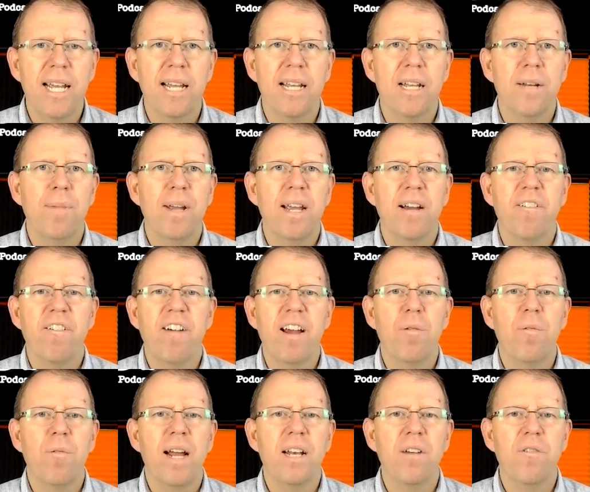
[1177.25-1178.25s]
It can be a
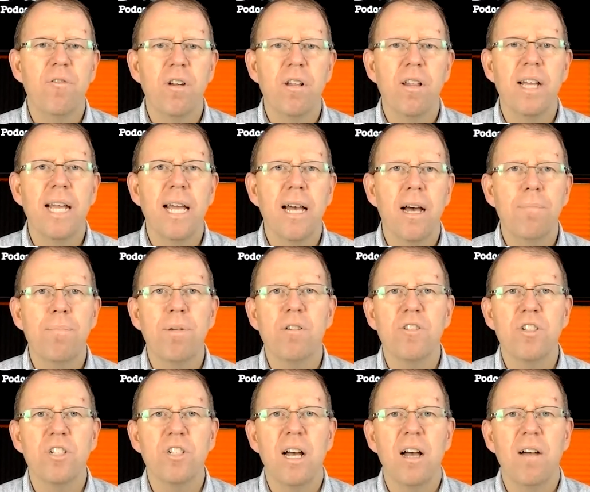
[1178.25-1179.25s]
great way to really help
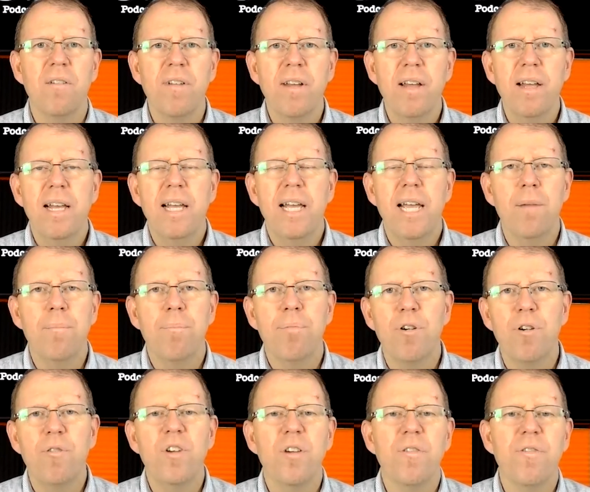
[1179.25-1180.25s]
yourself
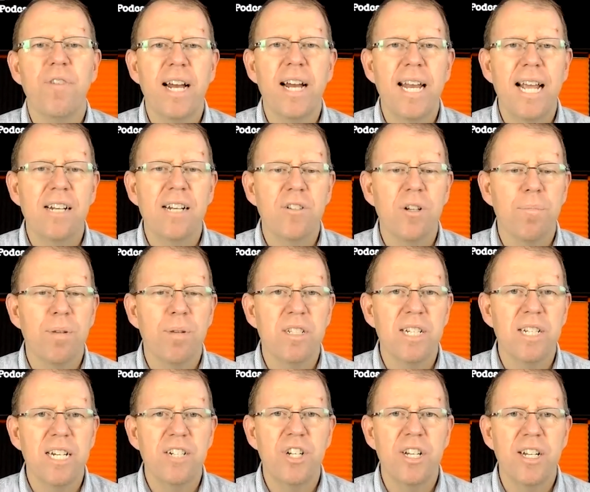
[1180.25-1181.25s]
improve your financial
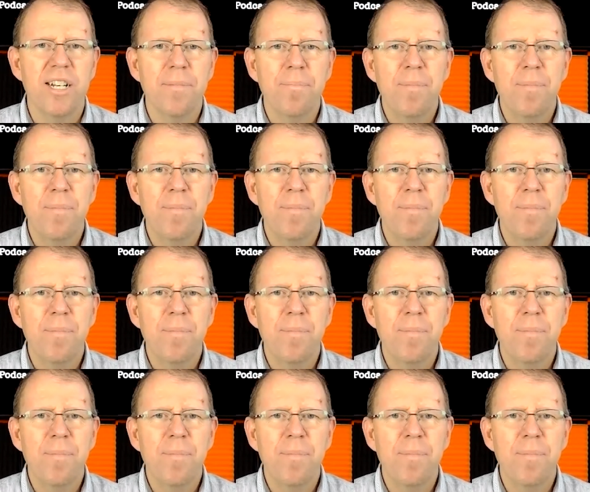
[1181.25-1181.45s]
position.